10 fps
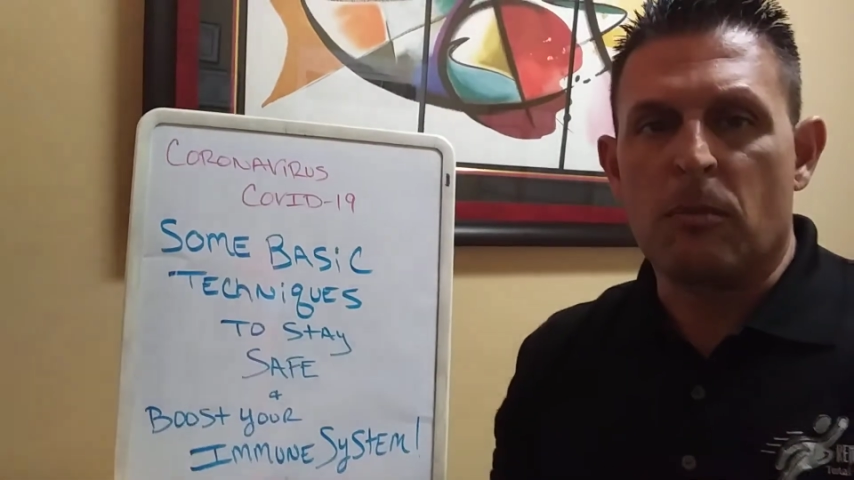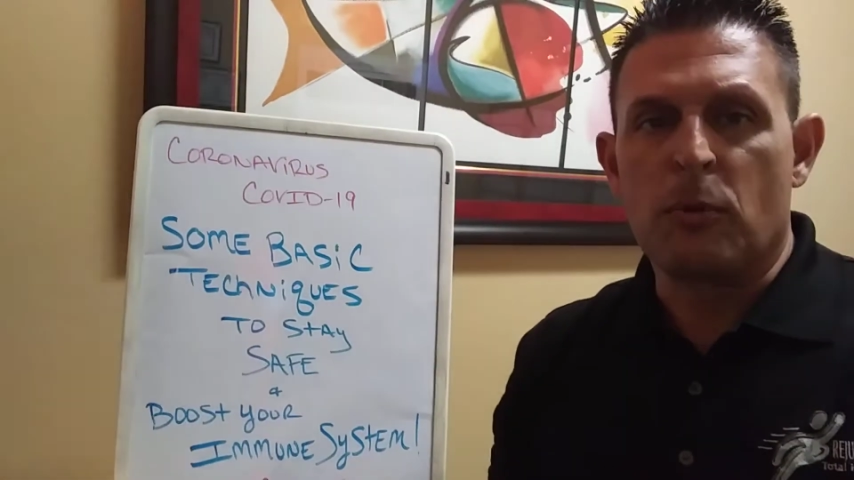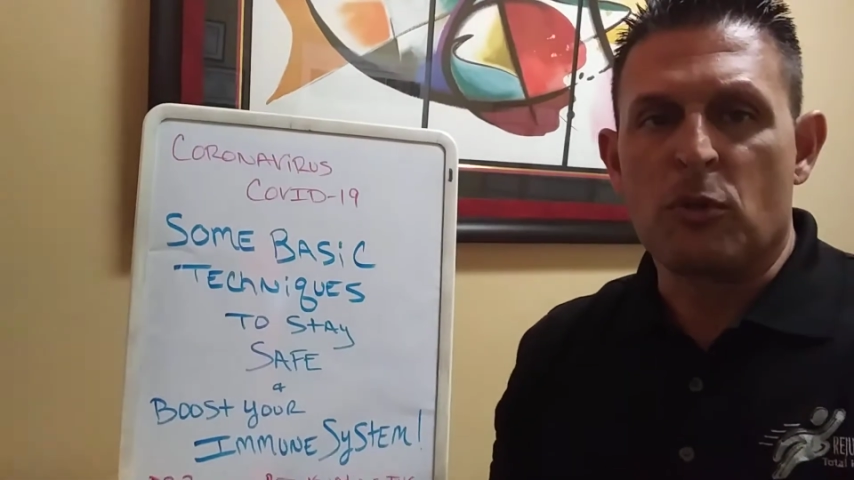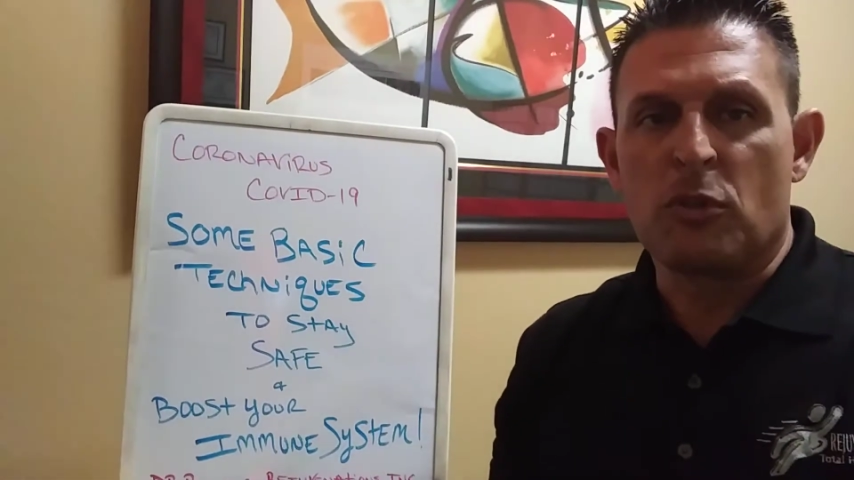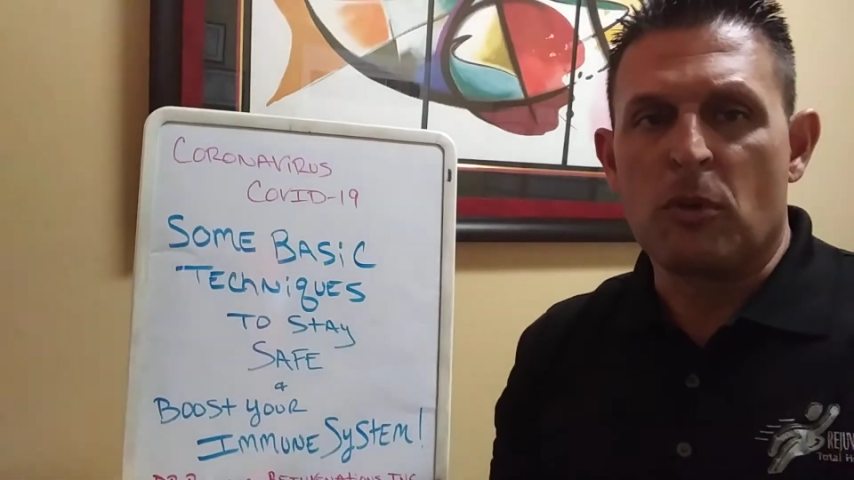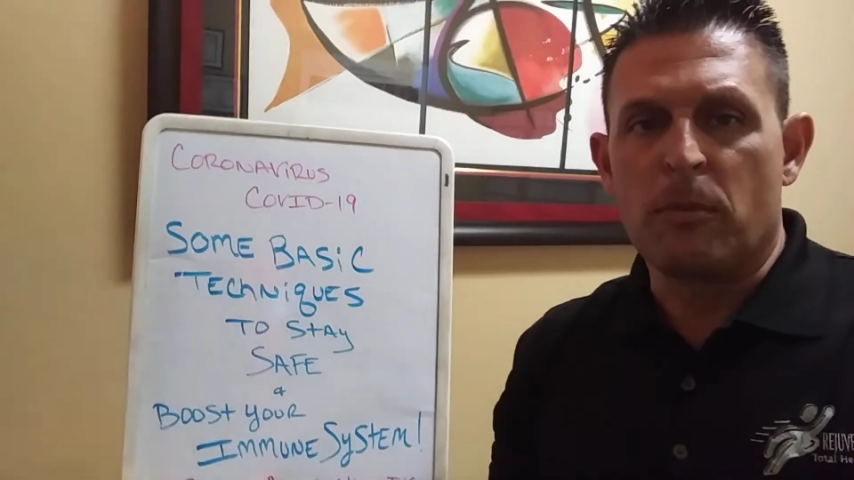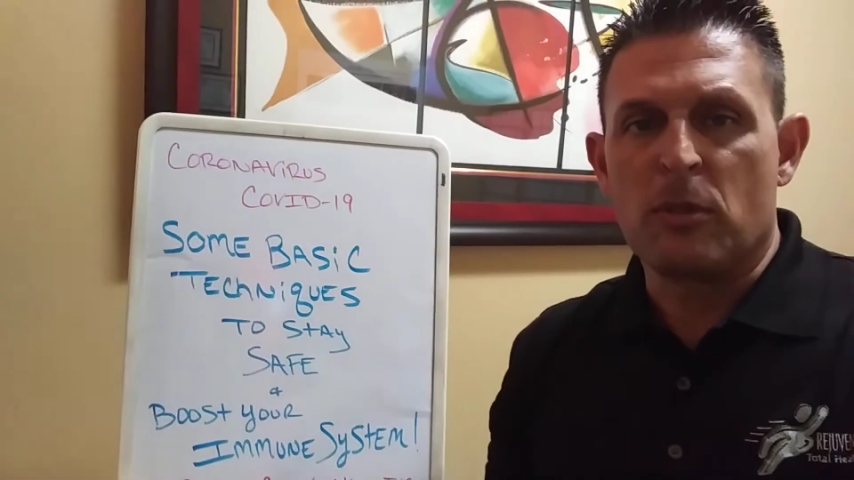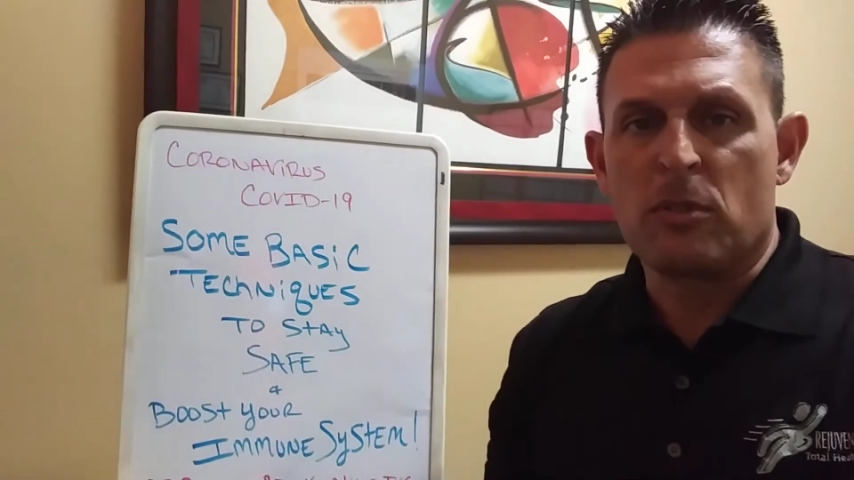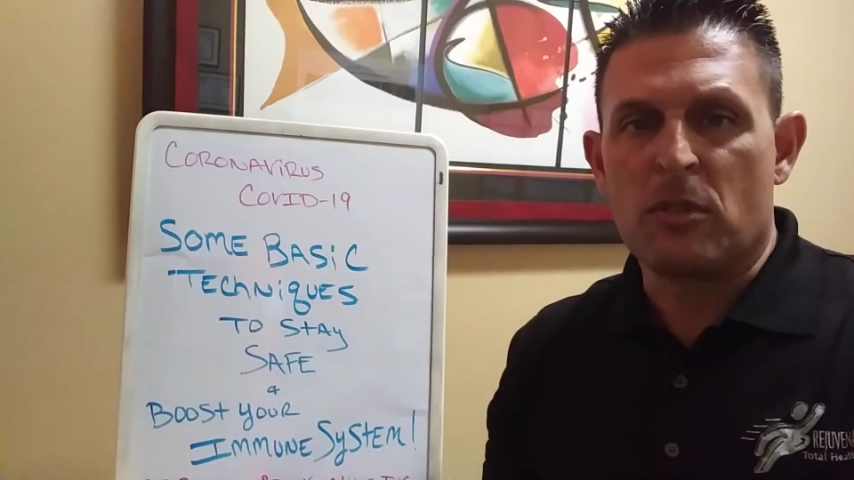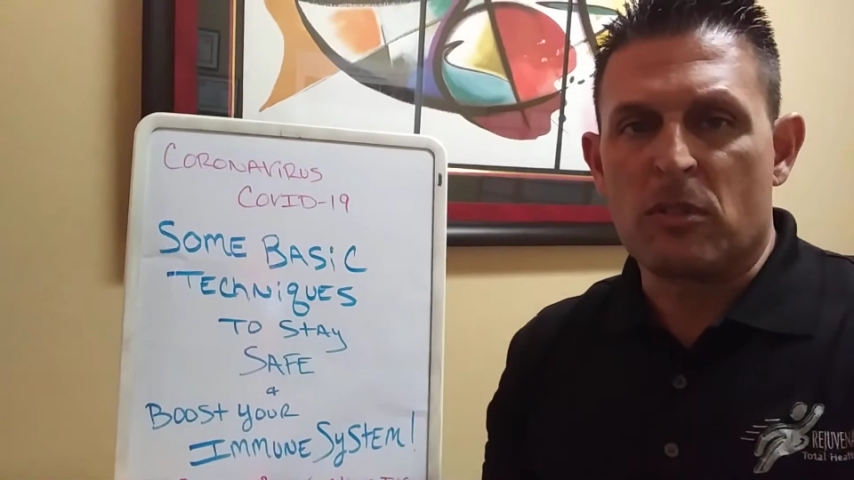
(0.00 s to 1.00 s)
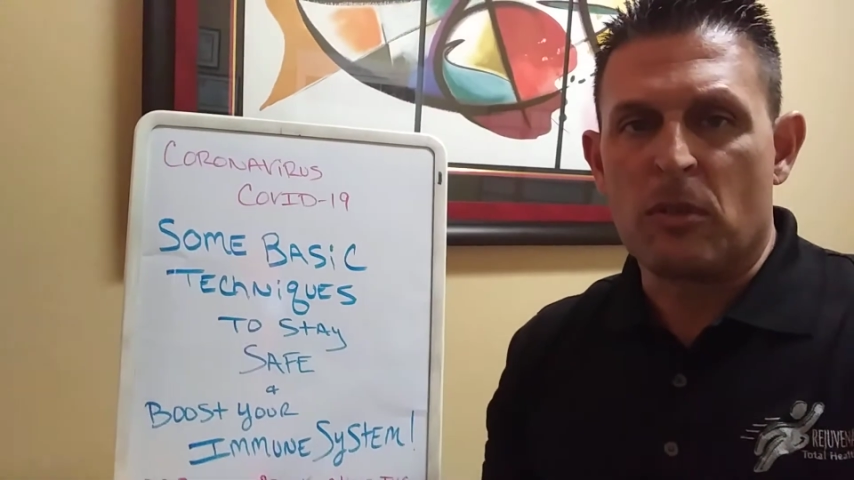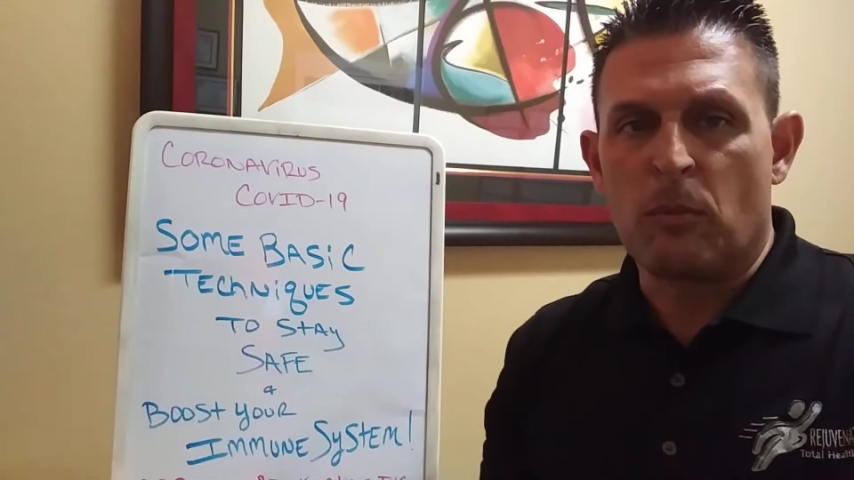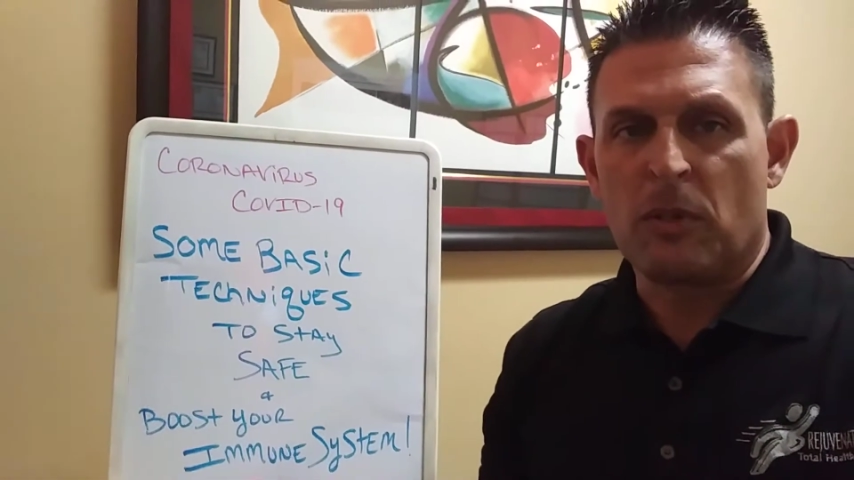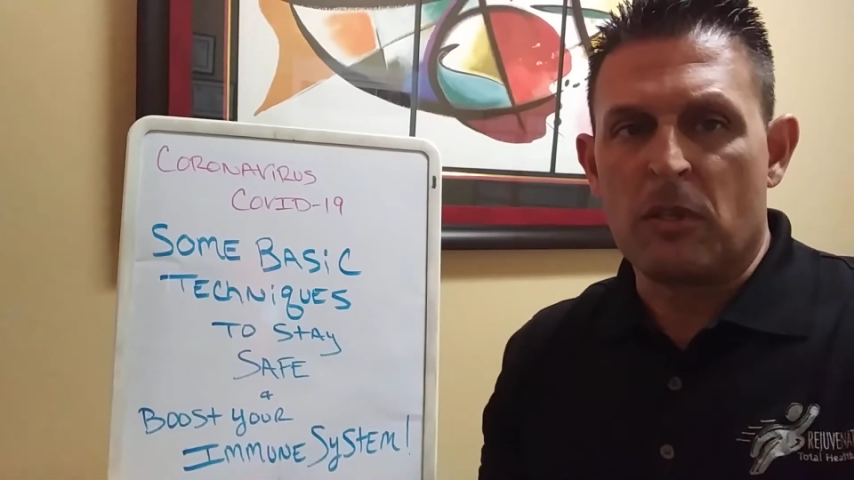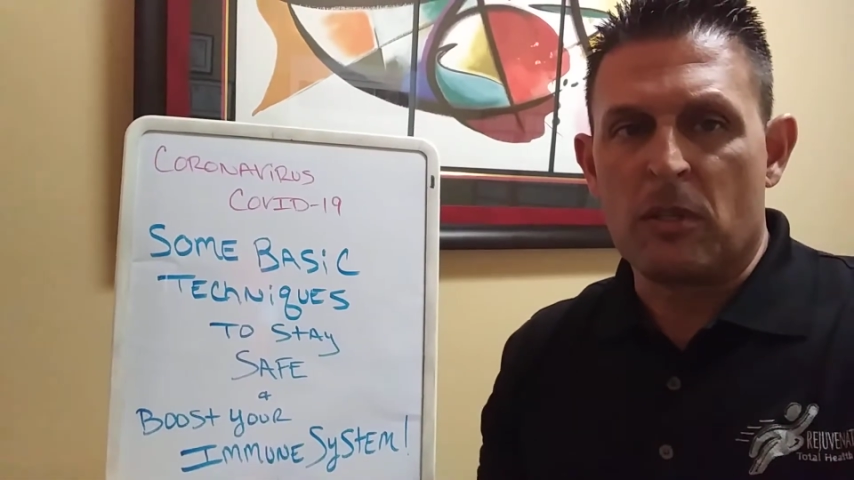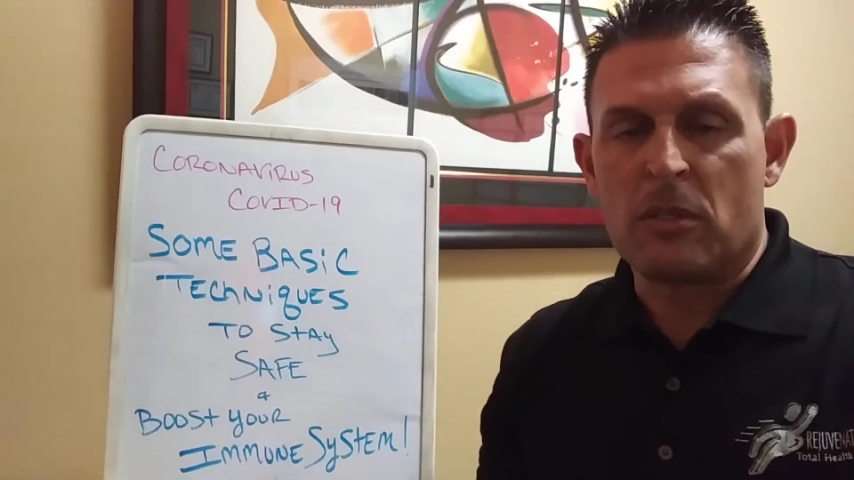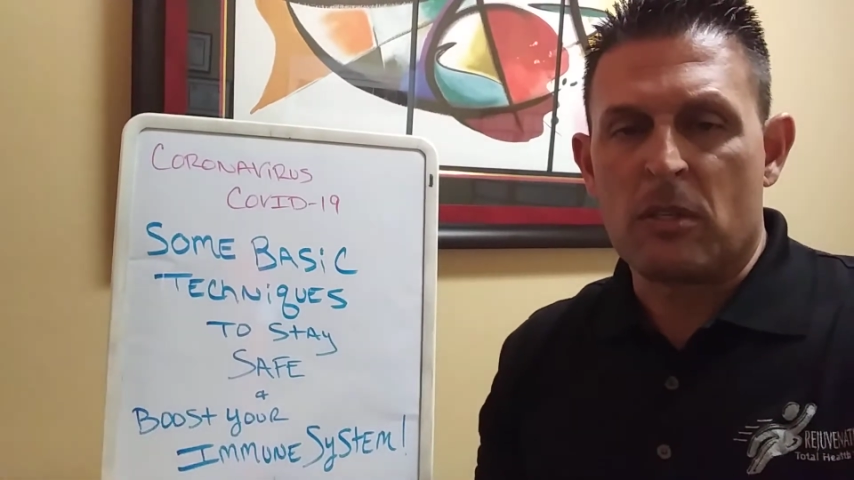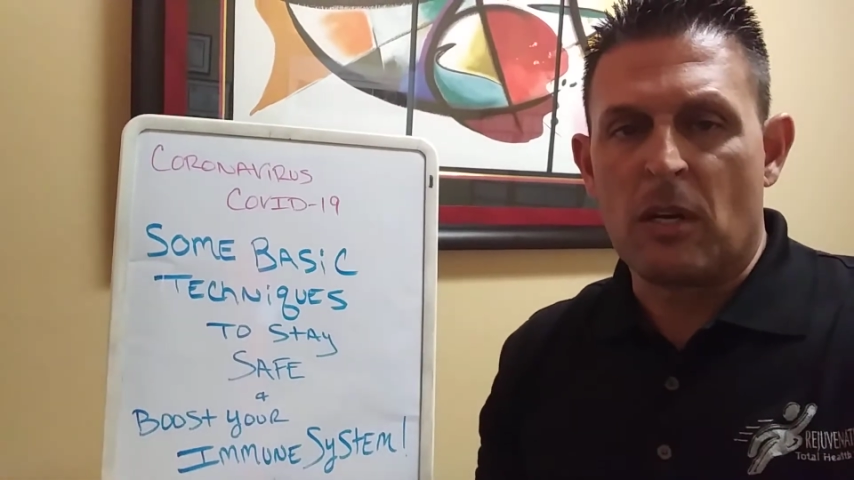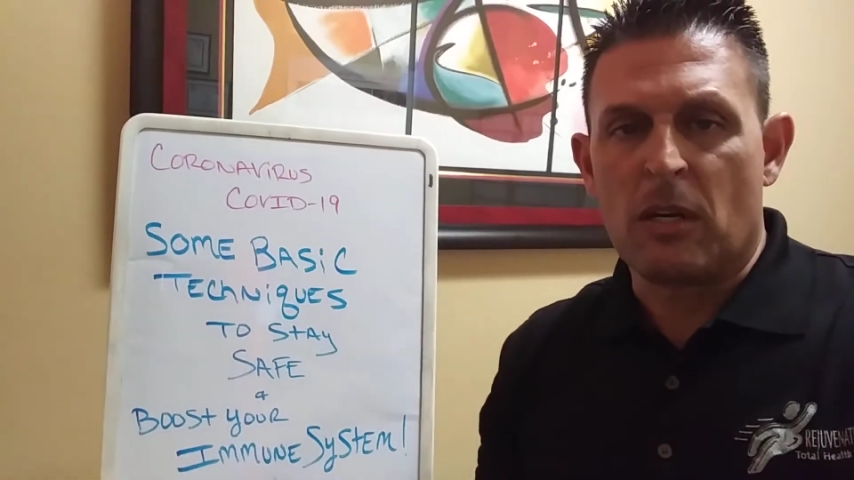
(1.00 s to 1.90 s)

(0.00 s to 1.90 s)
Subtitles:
to boost your immune system with this